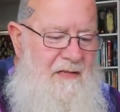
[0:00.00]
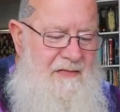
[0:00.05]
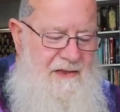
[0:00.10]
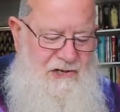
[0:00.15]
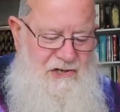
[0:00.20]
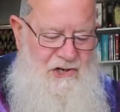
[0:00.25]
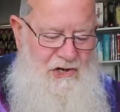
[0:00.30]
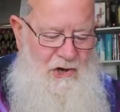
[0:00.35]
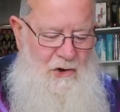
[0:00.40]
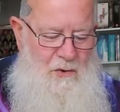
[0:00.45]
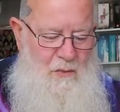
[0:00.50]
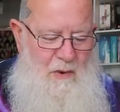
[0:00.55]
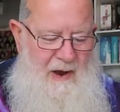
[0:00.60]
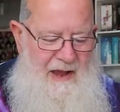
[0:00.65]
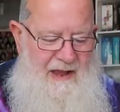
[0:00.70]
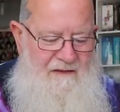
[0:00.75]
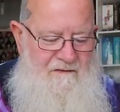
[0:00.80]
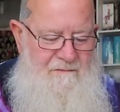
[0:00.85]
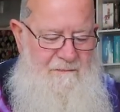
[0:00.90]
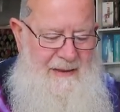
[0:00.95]
this new
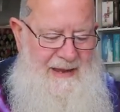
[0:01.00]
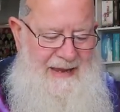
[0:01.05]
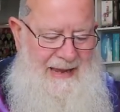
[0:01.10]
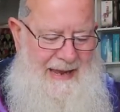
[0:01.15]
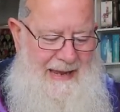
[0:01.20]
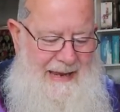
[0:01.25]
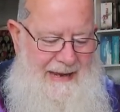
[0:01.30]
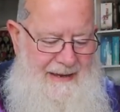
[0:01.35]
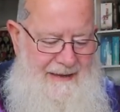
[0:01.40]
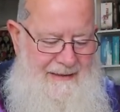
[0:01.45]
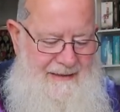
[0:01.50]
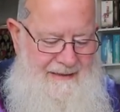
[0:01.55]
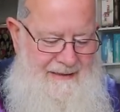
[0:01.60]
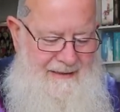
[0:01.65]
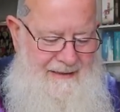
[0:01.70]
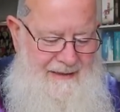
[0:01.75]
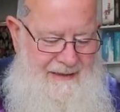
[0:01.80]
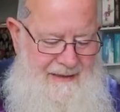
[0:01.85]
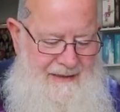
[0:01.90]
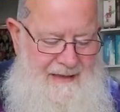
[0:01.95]
way of being.
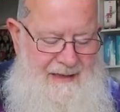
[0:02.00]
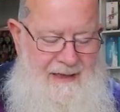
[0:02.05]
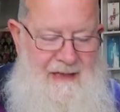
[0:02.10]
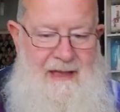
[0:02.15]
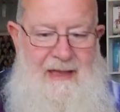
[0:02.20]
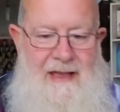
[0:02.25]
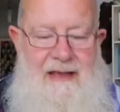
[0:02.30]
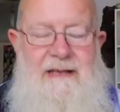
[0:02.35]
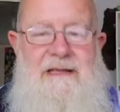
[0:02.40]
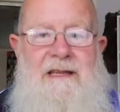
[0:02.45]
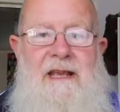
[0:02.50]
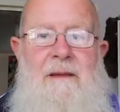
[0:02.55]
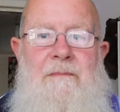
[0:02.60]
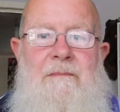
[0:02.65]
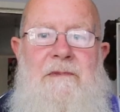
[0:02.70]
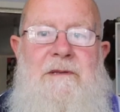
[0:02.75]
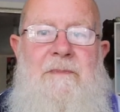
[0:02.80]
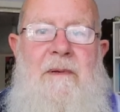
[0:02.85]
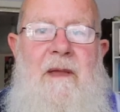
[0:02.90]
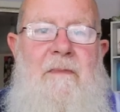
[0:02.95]
It
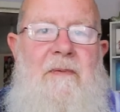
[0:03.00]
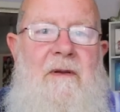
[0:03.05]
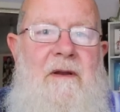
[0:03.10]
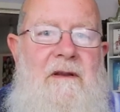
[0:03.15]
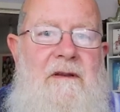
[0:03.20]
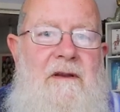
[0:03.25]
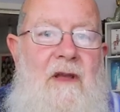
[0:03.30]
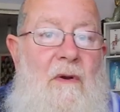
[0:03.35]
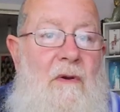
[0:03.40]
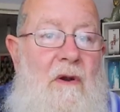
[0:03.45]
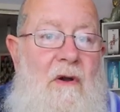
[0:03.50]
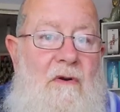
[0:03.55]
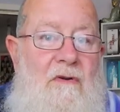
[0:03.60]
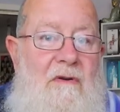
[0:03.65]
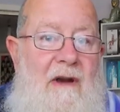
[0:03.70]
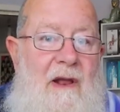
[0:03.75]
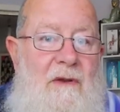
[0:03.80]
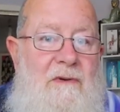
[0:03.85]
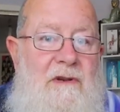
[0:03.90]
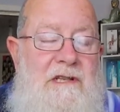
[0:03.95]
seems people are no
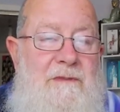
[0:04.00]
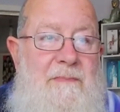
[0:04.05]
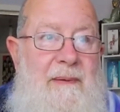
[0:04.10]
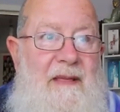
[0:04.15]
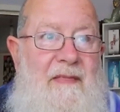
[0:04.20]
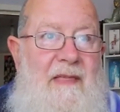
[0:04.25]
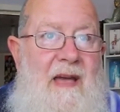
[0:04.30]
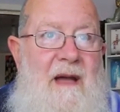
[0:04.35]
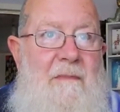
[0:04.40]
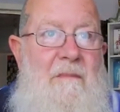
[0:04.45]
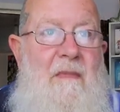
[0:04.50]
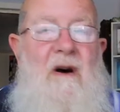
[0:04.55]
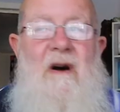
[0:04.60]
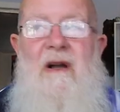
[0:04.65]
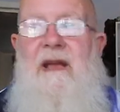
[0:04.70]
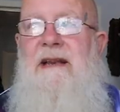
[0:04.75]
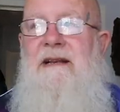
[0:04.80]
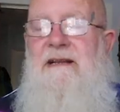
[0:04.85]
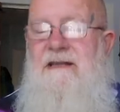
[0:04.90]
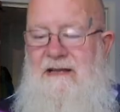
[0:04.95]
longer allowed to speak their
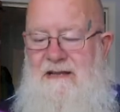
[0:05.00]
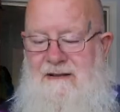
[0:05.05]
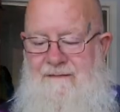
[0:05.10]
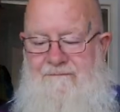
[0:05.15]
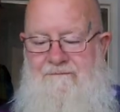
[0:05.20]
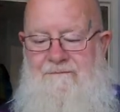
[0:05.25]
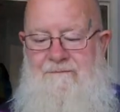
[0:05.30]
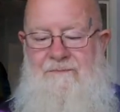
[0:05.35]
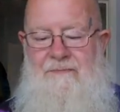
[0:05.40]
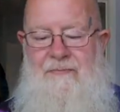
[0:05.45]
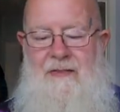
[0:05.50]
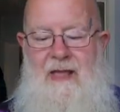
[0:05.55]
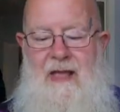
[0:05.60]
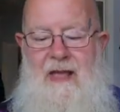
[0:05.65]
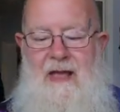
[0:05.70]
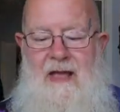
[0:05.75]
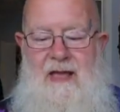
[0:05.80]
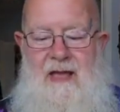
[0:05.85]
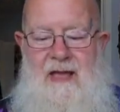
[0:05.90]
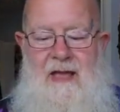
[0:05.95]
mind.
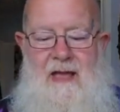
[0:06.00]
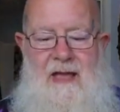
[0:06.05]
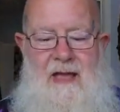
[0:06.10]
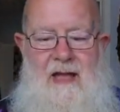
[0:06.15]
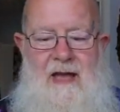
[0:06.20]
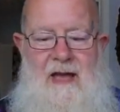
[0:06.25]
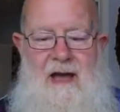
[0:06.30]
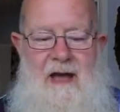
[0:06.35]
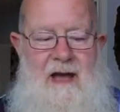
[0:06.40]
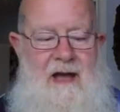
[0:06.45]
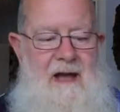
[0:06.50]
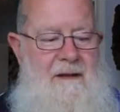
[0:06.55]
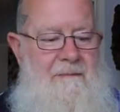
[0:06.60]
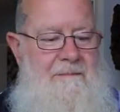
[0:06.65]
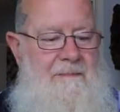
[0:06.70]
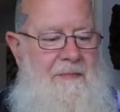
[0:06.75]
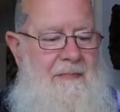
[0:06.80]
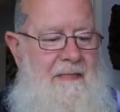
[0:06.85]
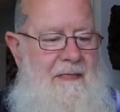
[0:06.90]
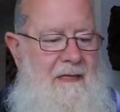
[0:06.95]

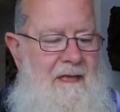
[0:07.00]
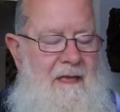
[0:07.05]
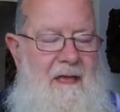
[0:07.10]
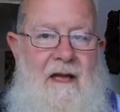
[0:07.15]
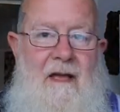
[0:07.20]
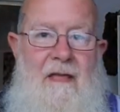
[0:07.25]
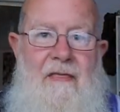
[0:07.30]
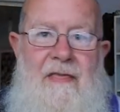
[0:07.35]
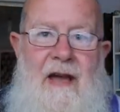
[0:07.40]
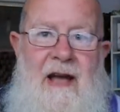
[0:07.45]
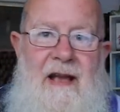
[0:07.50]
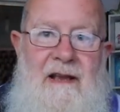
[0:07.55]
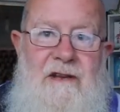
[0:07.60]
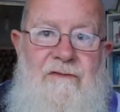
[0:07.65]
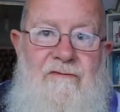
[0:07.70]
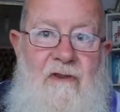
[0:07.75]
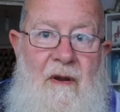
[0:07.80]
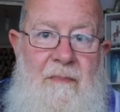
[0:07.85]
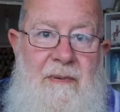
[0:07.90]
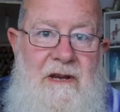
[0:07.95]
That
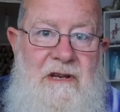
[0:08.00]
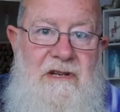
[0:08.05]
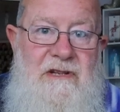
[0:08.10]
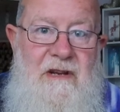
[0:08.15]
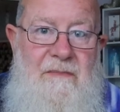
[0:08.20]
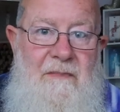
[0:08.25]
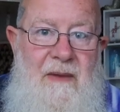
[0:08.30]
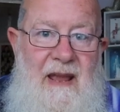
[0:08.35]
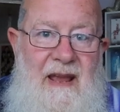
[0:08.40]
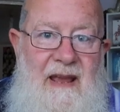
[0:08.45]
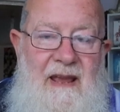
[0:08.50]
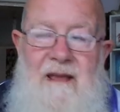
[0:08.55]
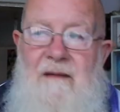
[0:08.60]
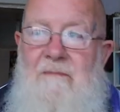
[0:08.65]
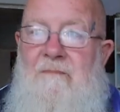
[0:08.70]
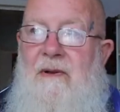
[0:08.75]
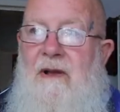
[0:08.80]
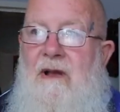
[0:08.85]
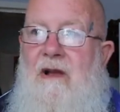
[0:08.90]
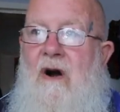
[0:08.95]
is rubbish to me
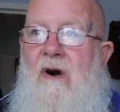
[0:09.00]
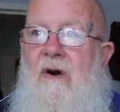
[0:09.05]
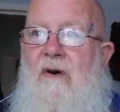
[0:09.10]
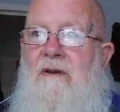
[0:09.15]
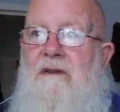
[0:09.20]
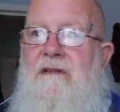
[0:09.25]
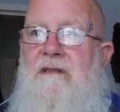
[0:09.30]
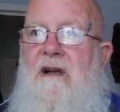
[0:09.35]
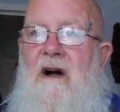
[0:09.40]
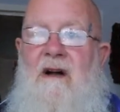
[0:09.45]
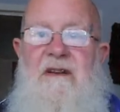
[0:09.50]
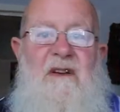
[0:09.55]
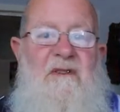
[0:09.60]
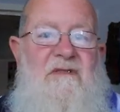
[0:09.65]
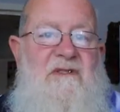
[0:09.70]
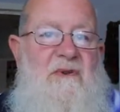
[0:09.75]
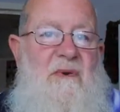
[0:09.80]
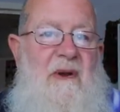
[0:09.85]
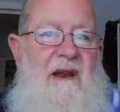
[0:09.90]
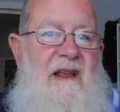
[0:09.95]
because I
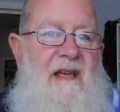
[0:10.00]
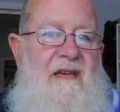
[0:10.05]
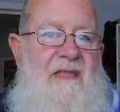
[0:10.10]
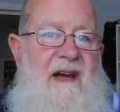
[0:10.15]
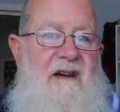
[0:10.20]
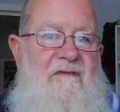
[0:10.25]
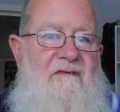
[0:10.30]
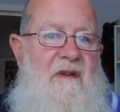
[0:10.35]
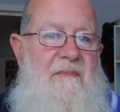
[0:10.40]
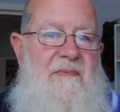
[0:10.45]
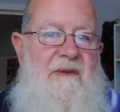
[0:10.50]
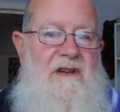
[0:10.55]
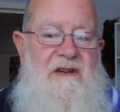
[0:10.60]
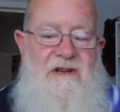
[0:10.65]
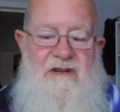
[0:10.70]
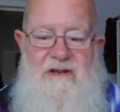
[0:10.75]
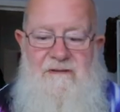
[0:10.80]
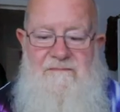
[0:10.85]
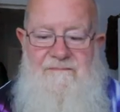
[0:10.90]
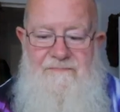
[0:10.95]
don't do any of that
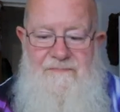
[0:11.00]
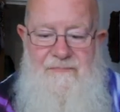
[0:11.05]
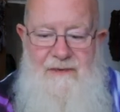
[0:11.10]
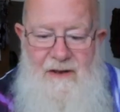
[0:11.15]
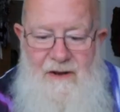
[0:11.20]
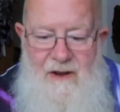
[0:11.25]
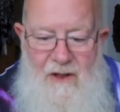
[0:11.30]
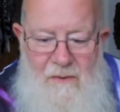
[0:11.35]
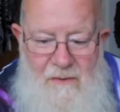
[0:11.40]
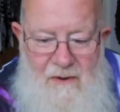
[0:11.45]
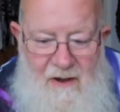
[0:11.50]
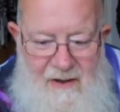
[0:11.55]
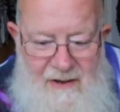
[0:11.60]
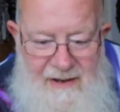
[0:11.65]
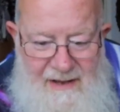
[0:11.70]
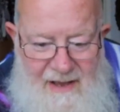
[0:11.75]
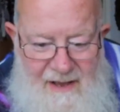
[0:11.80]
rubbish. You know,